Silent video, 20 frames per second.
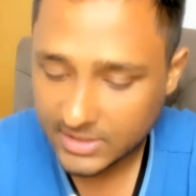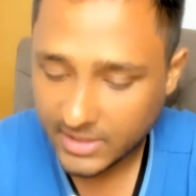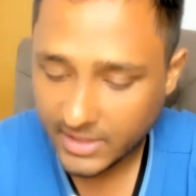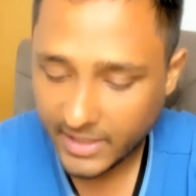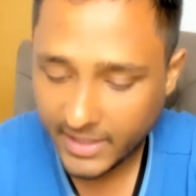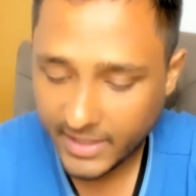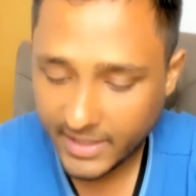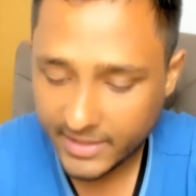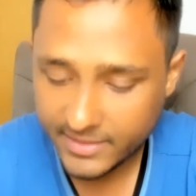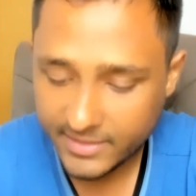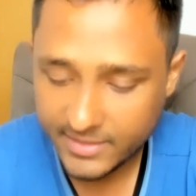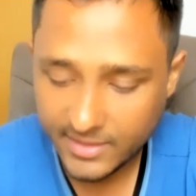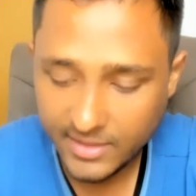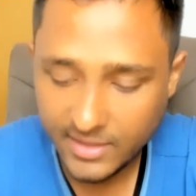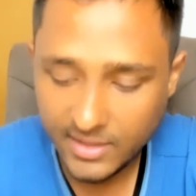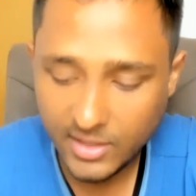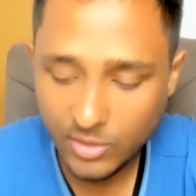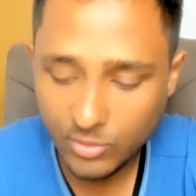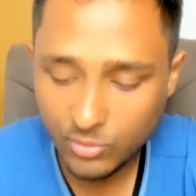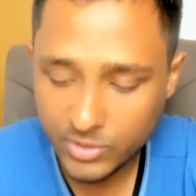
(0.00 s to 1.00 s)
And till
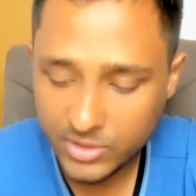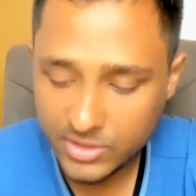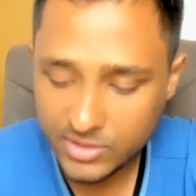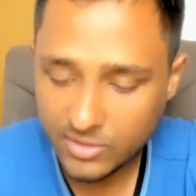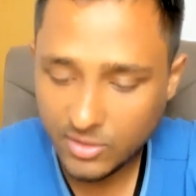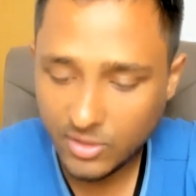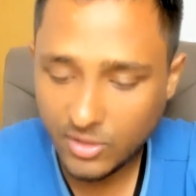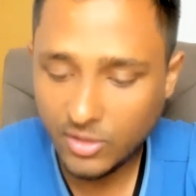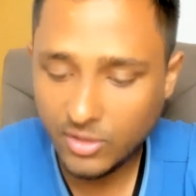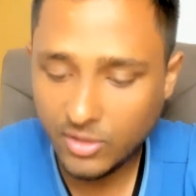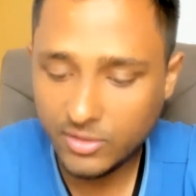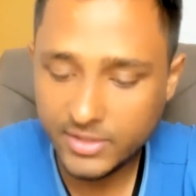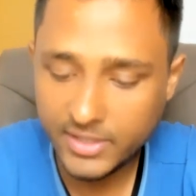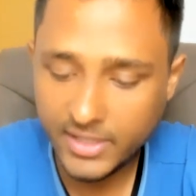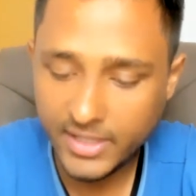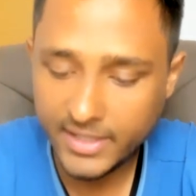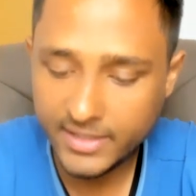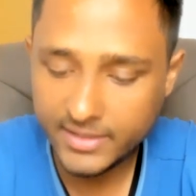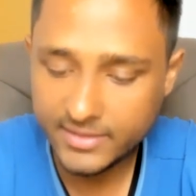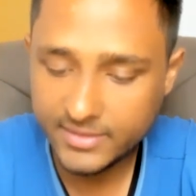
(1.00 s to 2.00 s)
now we saw
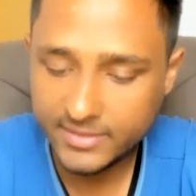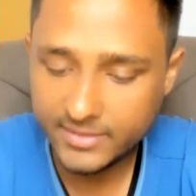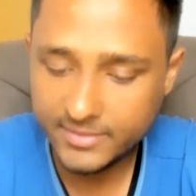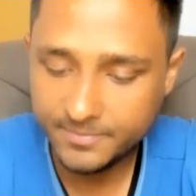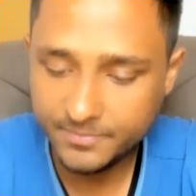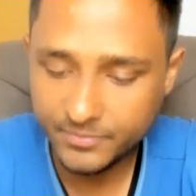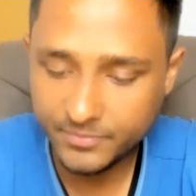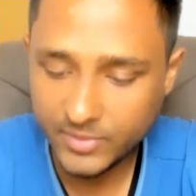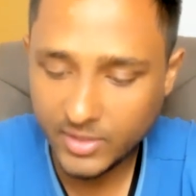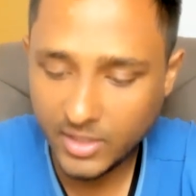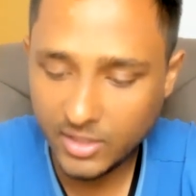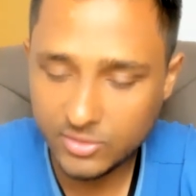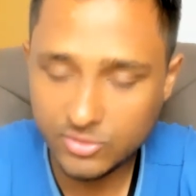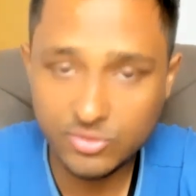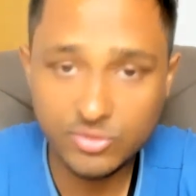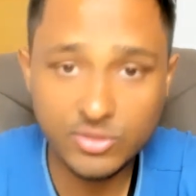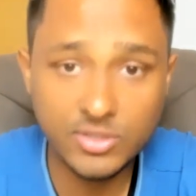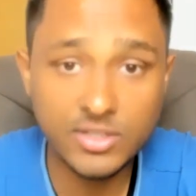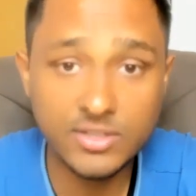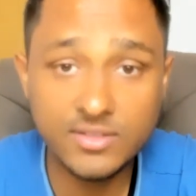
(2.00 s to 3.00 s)
that
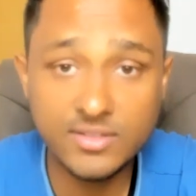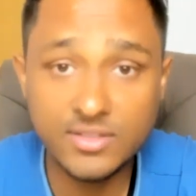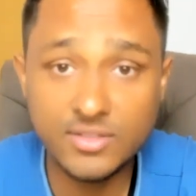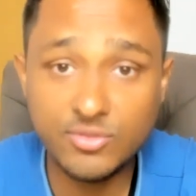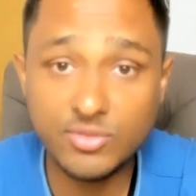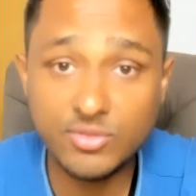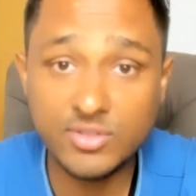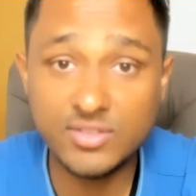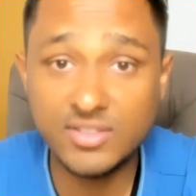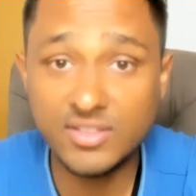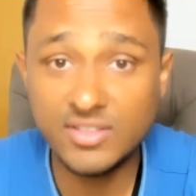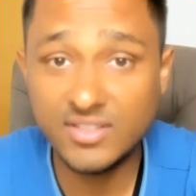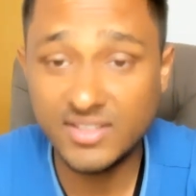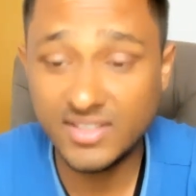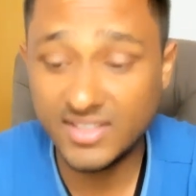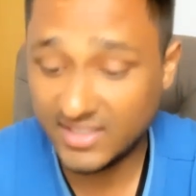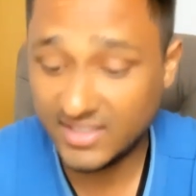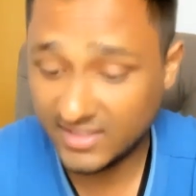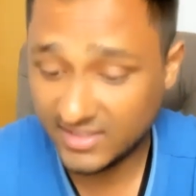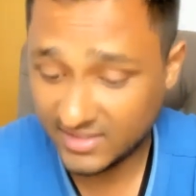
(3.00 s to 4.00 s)
Arjuna's situation
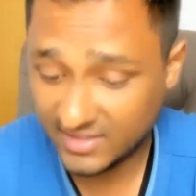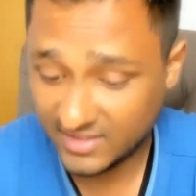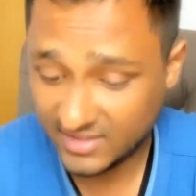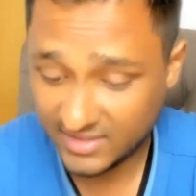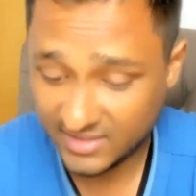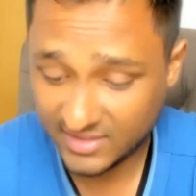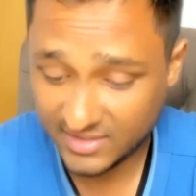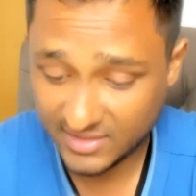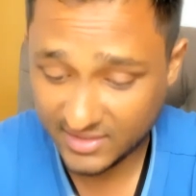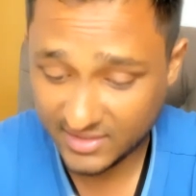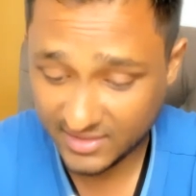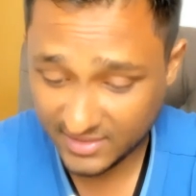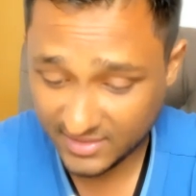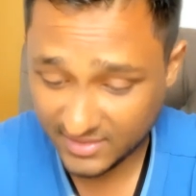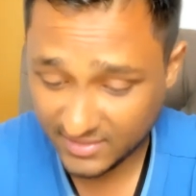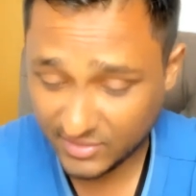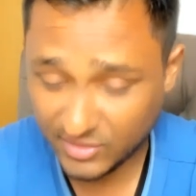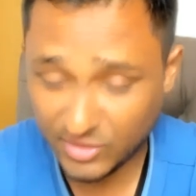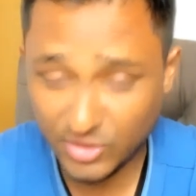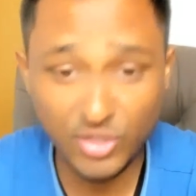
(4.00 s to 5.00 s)
is
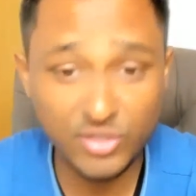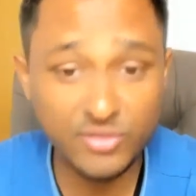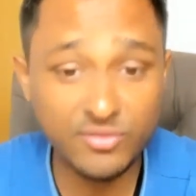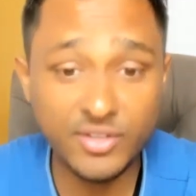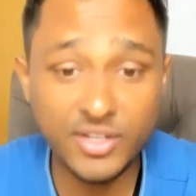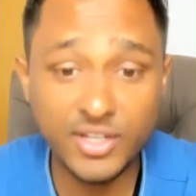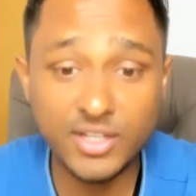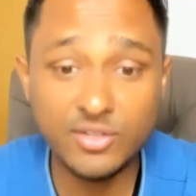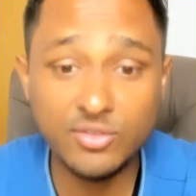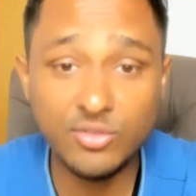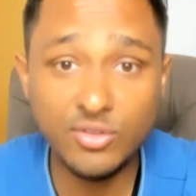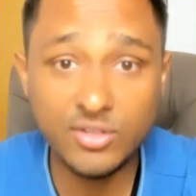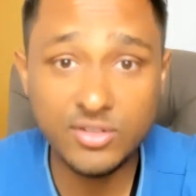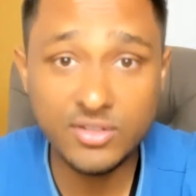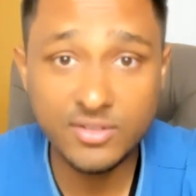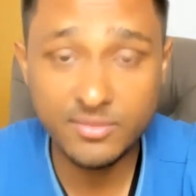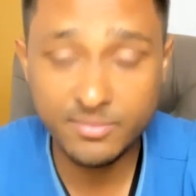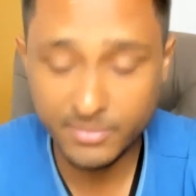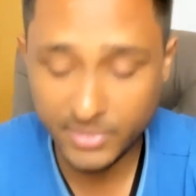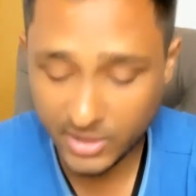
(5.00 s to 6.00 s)
not very good,
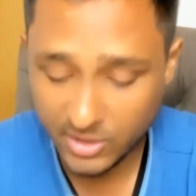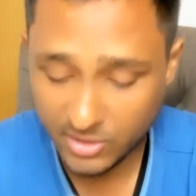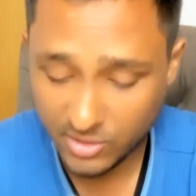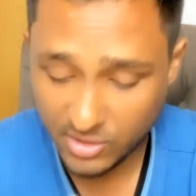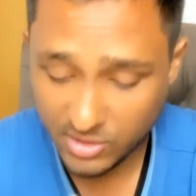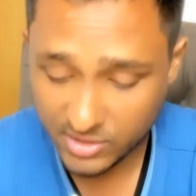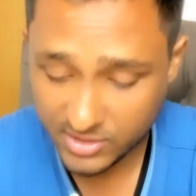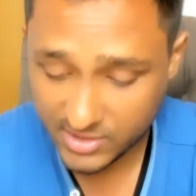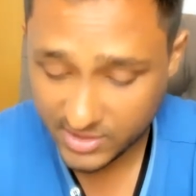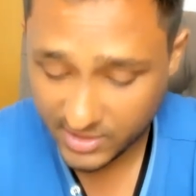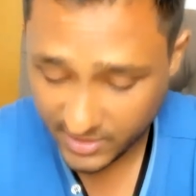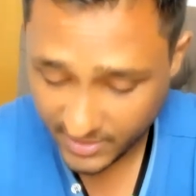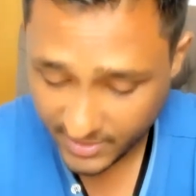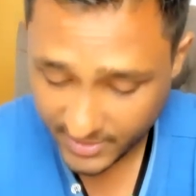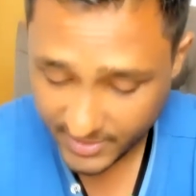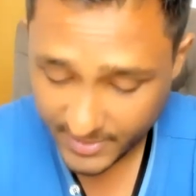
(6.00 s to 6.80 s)
because